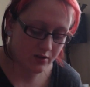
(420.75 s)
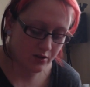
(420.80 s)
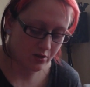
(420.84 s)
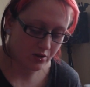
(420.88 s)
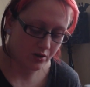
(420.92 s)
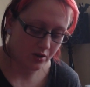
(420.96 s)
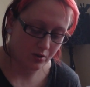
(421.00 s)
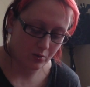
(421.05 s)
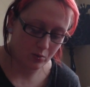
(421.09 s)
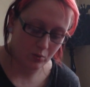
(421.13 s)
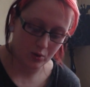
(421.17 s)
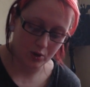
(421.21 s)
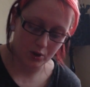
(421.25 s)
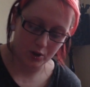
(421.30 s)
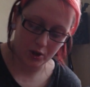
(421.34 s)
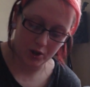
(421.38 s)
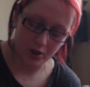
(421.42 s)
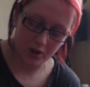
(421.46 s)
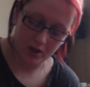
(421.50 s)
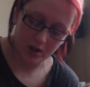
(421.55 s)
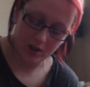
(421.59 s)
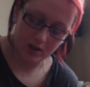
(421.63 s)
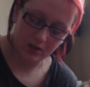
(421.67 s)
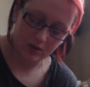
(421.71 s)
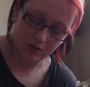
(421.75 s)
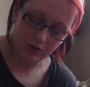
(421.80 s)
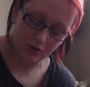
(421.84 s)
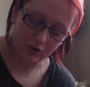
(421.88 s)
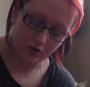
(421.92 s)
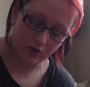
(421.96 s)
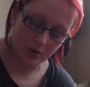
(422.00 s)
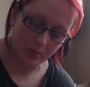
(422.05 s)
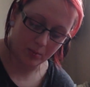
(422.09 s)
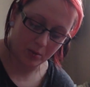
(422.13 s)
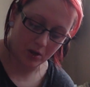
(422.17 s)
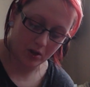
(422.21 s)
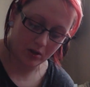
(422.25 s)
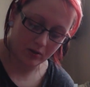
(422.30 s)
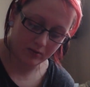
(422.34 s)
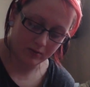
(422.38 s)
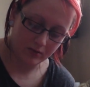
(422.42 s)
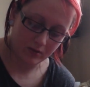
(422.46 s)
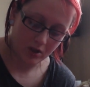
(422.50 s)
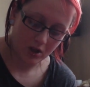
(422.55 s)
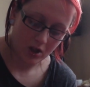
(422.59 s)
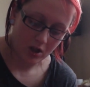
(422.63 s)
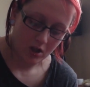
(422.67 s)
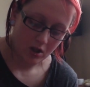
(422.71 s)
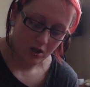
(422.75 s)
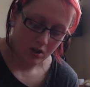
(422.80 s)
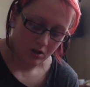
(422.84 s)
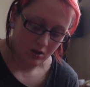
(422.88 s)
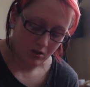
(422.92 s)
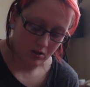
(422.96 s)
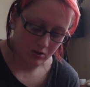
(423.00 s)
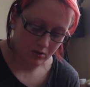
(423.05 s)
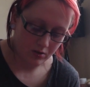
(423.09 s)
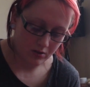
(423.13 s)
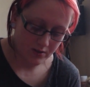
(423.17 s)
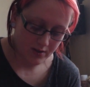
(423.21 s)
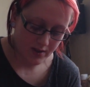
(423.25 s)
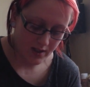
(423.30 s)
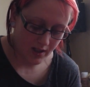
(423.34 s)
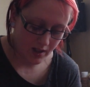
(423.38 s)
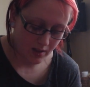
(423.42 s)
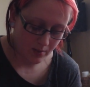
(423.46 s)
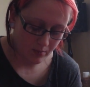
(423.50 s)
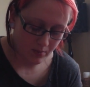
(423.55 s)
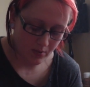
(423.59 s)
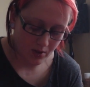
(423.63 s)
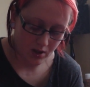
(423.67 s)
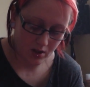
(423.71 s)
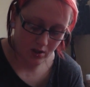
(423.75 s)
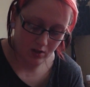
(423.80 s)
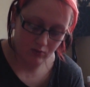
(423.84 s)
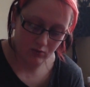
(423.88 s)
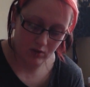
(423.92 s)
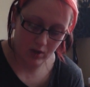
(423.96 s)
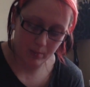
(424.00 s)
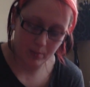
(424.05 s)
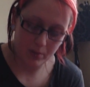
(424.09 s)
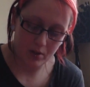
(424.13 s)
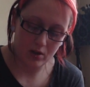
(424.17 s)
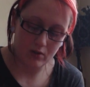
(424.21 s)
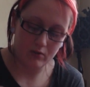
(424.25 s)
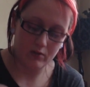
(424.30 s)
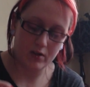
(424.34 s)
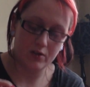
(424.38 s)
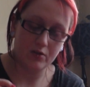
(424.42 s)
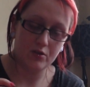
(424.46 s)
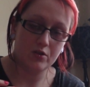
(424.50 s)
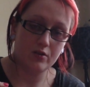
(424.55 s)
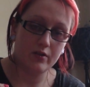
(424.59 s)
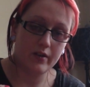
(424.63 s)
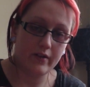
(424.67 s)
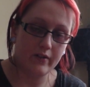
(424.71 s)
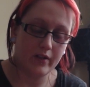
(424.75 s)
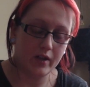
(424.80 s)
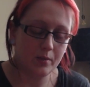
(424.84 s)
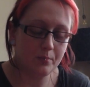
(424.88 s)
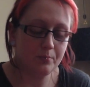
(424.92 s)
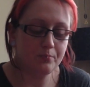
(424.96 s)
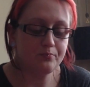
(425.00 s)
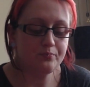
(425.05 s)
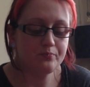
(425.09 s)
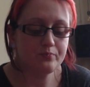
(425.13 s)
just going to want to cut a little strip off on your tape and wrap it around your earring.